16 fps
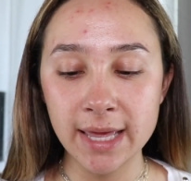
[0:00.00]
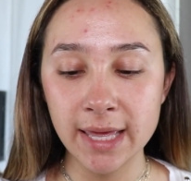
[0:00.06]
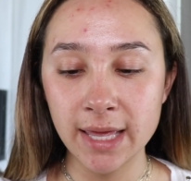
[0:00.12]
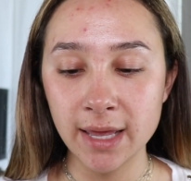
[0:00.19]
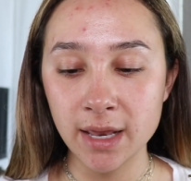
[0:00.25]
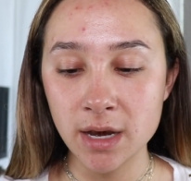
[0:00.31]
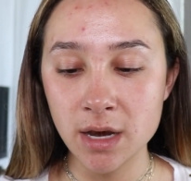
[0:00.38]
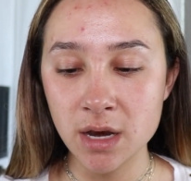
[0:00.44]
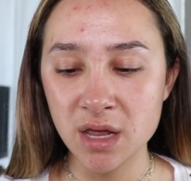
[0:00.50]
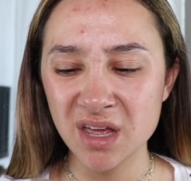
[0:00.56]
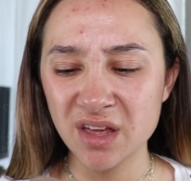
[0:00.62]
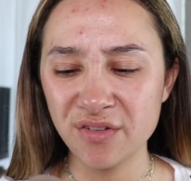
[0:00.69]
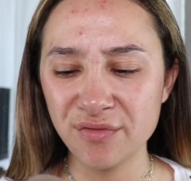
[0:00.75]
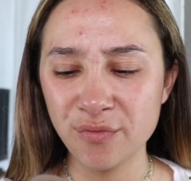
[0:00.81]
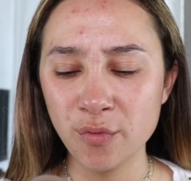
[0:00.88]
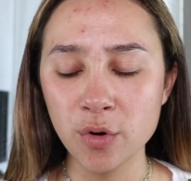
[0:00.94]
in
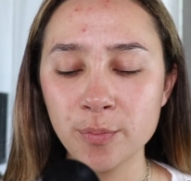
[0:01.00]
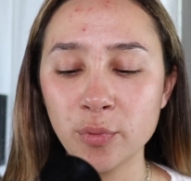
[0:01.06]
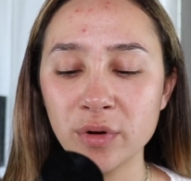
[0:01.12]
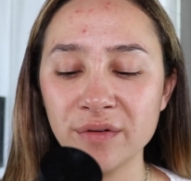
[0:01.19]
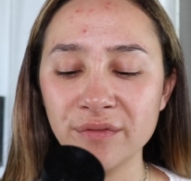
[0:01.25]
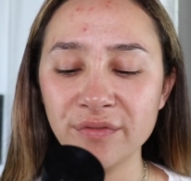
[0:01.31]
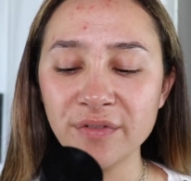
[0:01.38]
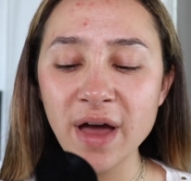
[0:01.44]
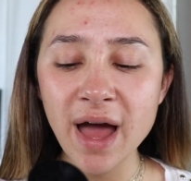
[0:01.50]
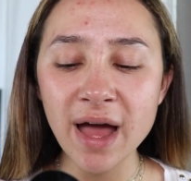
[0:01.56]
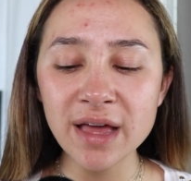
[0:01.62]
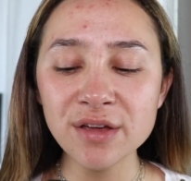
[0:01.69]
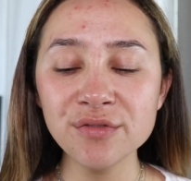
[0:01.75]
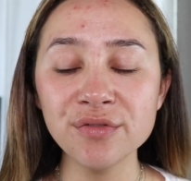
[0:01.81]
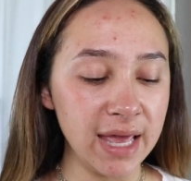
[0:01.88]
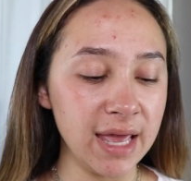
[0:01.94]
4.5,